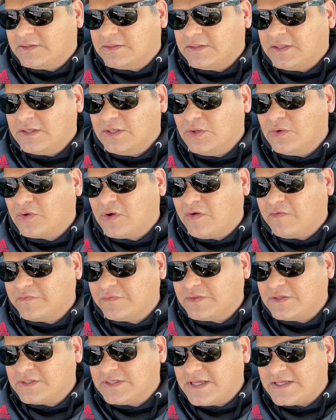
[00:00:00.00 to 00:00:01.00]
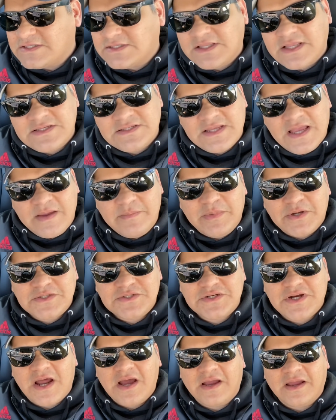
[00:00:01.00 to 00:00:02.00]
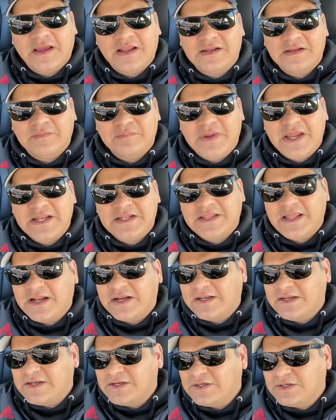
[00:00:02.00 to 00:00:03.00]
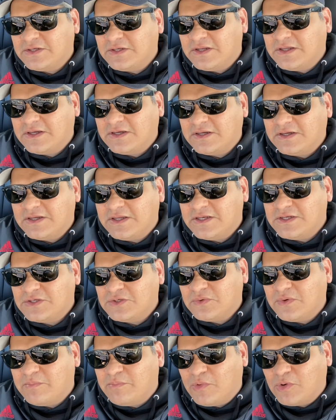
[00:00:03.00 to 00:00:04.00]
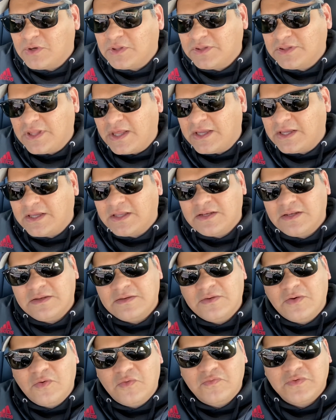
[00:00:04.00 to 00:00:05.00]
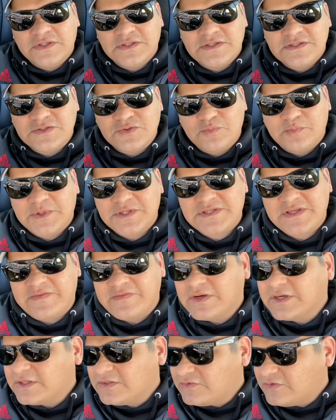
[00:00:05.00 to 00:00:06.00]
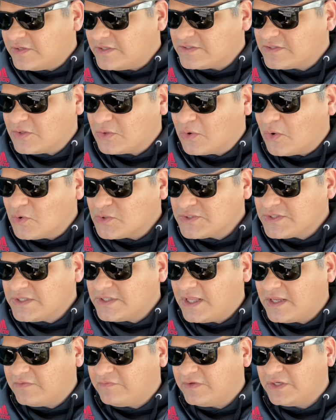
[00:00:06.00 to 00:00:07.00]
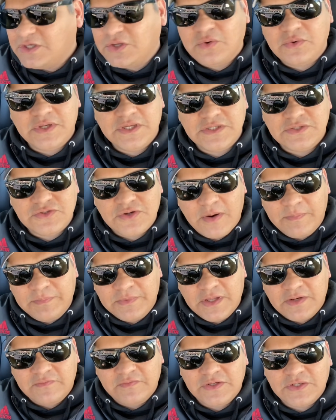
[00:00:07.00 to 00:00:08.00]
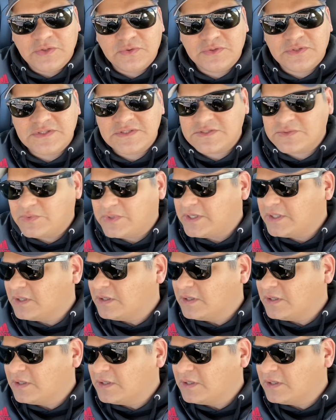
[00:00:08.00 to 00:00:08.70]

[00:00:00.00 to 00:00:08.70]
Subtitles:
look of the Tesla Cybertruck and made that into a motorcycle over the Super 73. So go see that video. He dropped that video this week.